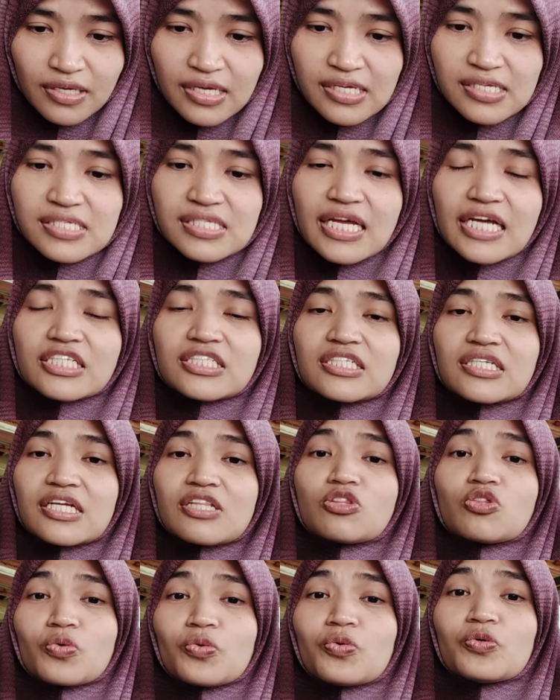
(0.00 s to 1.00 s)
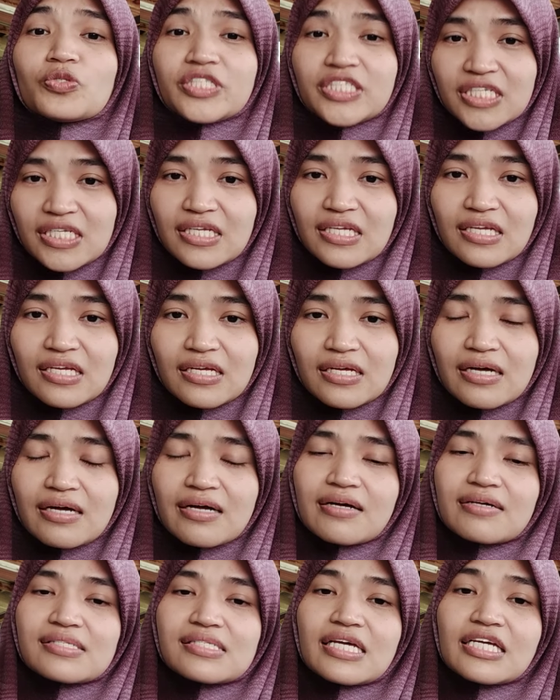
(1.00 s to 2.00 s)
Section 2G.
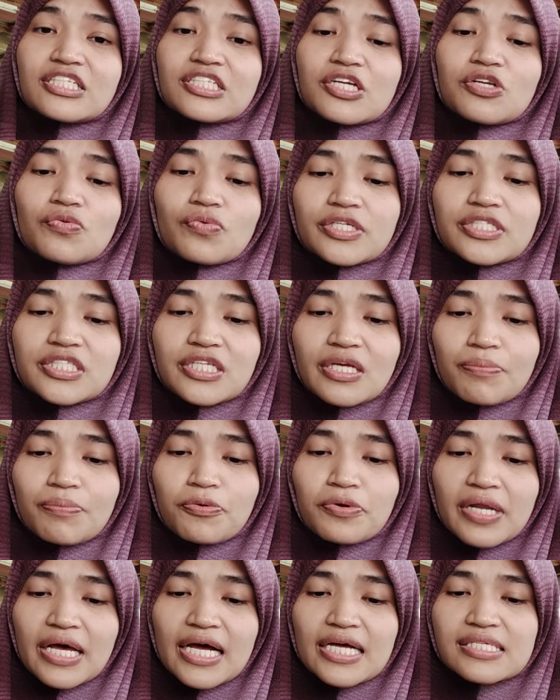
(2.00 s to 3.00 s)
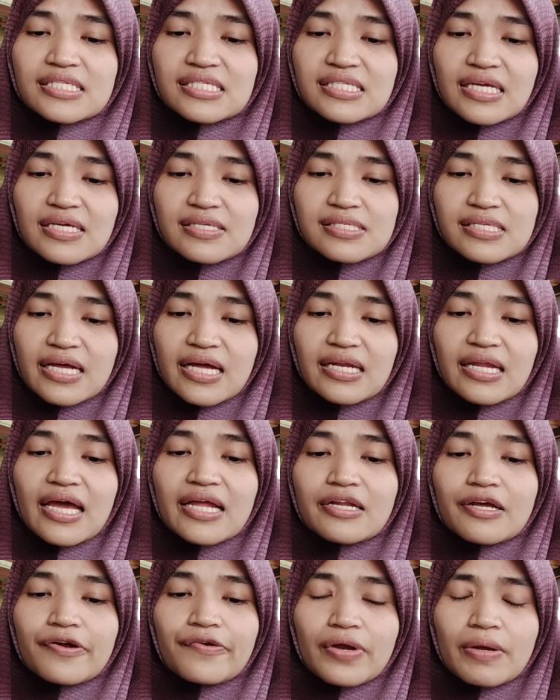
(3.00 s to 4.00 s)
Section 2G pula states that
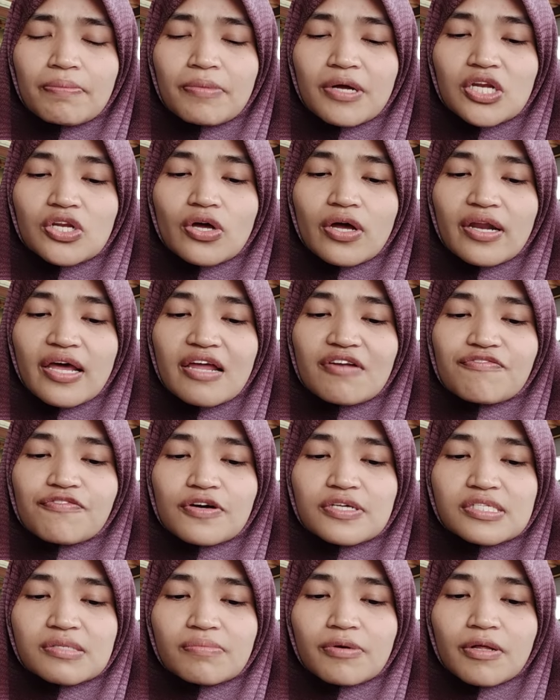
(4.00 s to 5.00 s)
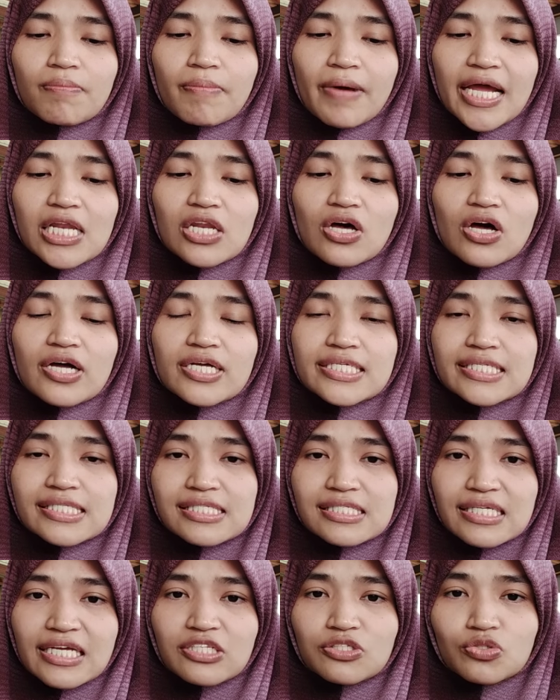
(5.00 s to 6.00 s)
an agreement not enforceable by law is
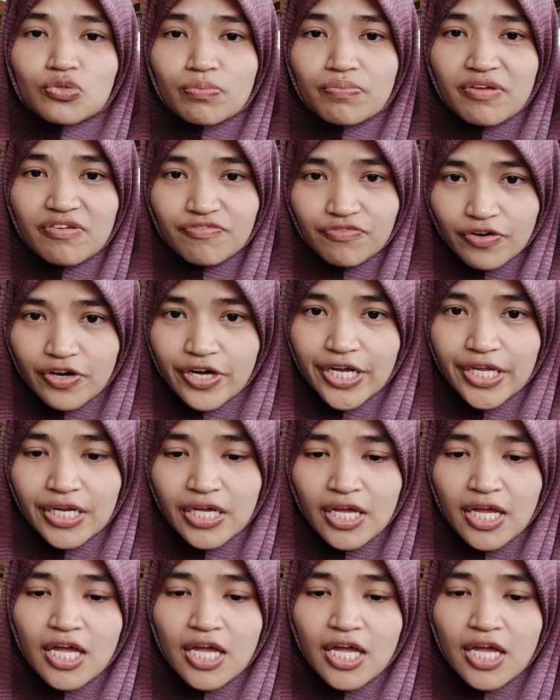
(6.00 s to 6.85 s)
said to be void.